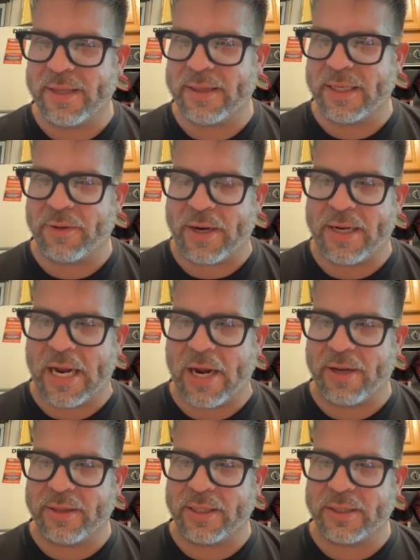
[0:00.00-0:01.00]
I think right
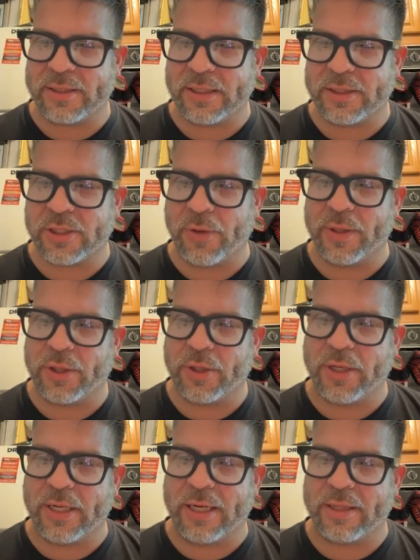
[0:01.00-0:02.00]
now it's
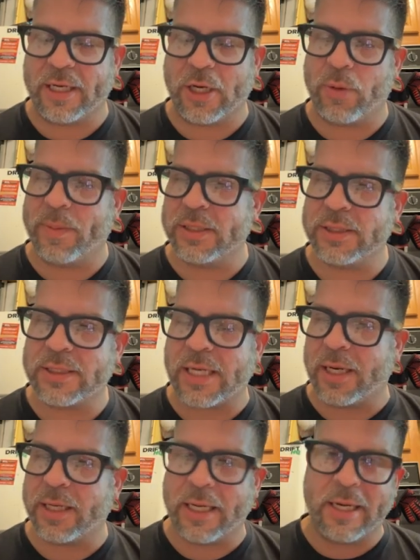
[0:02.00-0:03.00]
going good, and I think everybody's
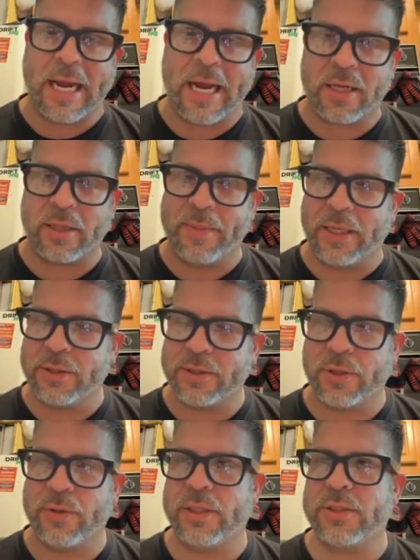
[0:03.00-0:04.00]
just kind of getting
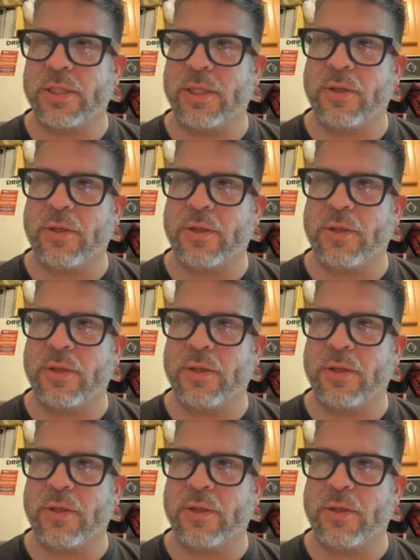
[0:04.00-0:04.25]
acclimated to it.